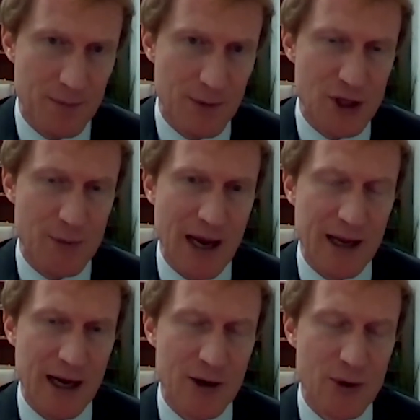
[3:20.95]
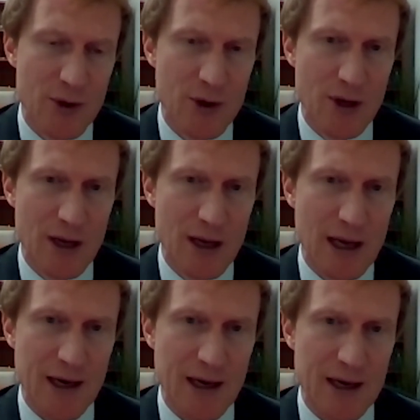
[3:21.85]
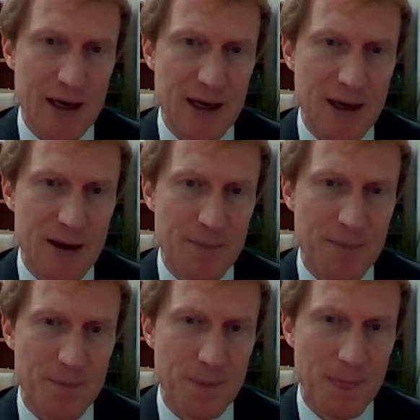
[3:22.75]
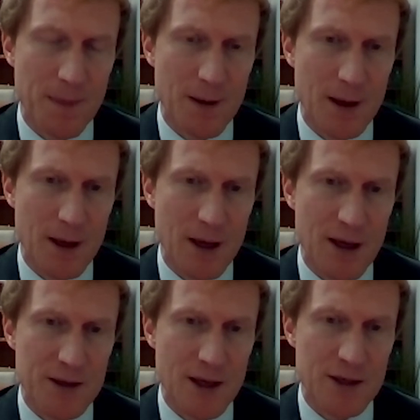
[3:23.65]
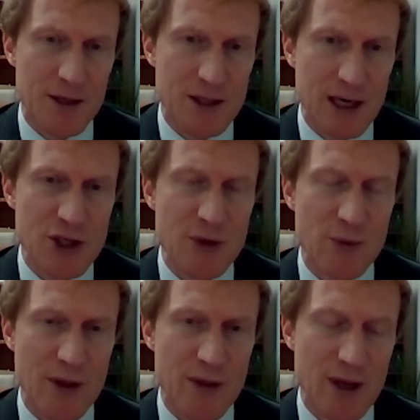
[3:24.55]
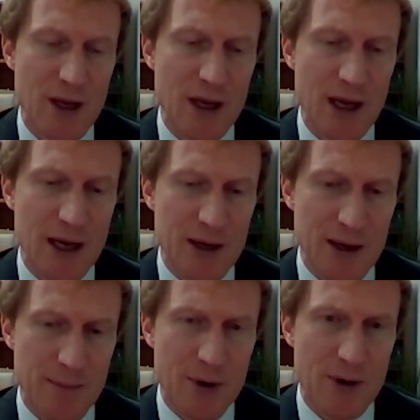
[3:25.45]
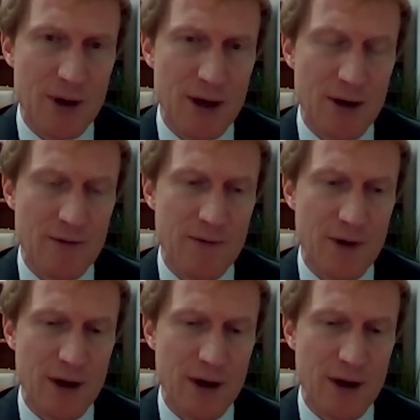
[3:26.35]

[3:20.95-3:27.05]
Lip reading: Minister Patty Haidu, had a discussion with a number of,